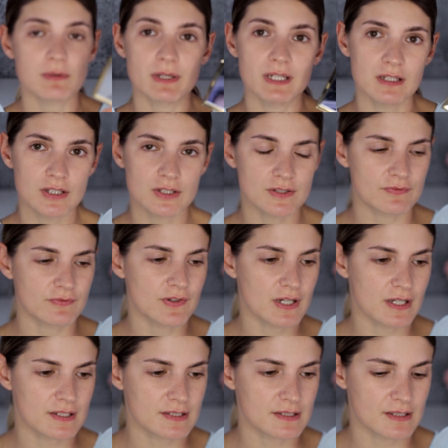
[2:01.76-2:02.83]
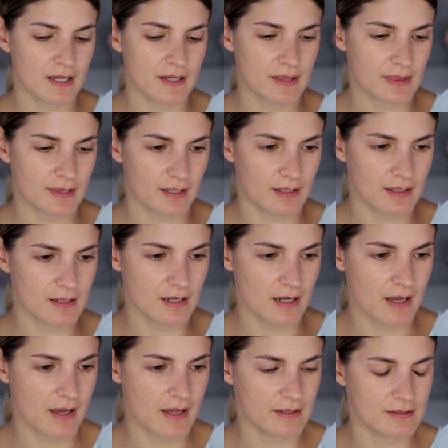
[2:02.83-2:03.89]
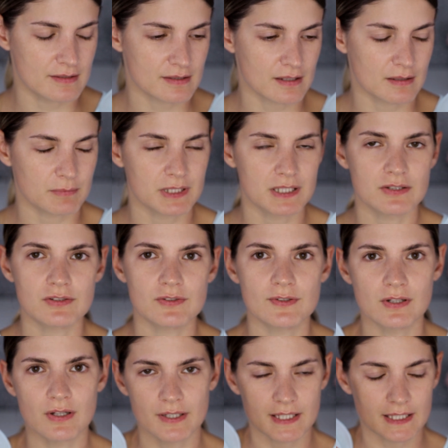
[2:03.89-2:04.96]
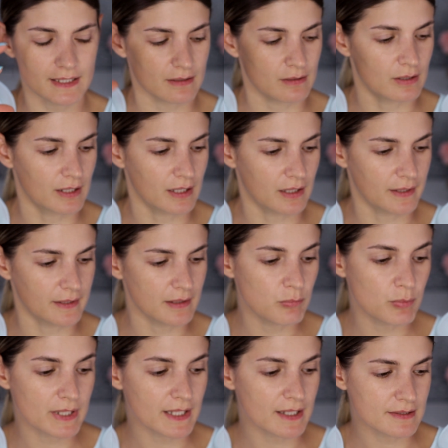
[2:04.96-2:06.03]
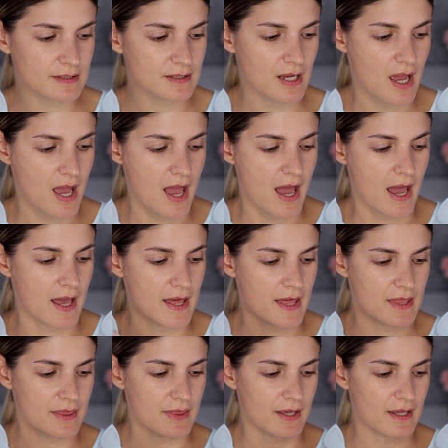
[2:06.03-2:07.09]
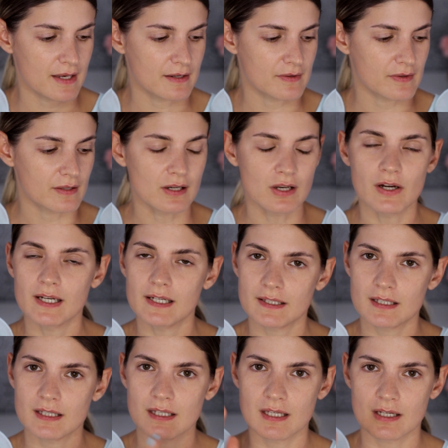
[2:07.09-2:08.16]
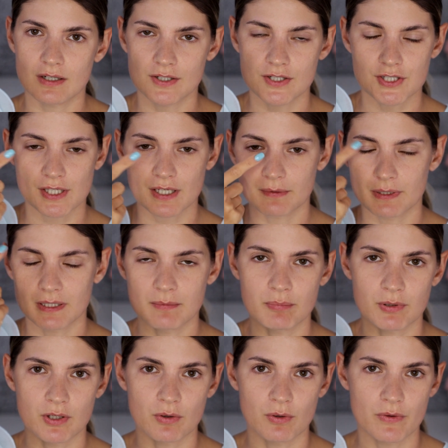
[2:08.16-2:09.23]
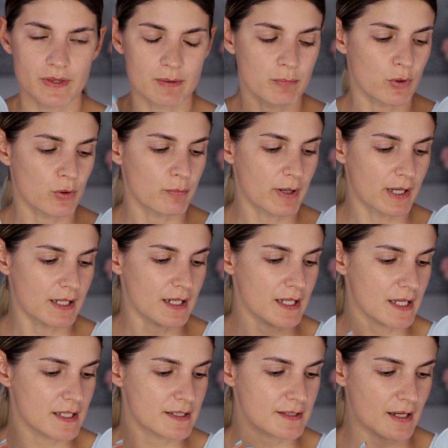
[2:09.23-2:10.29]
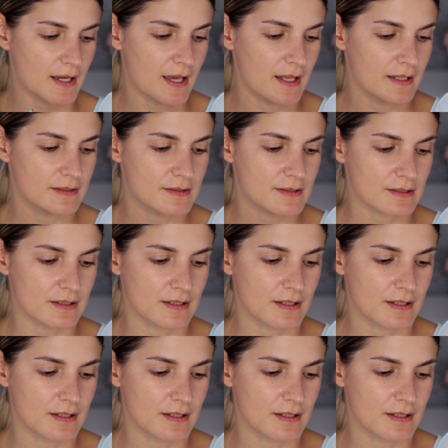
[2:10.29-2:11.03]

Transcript: I'm gonna use first, I think, and I'm gonna do like an eyeliner with it, and then the lilac-y eyeshadow I'm gonna put on the mobile lid and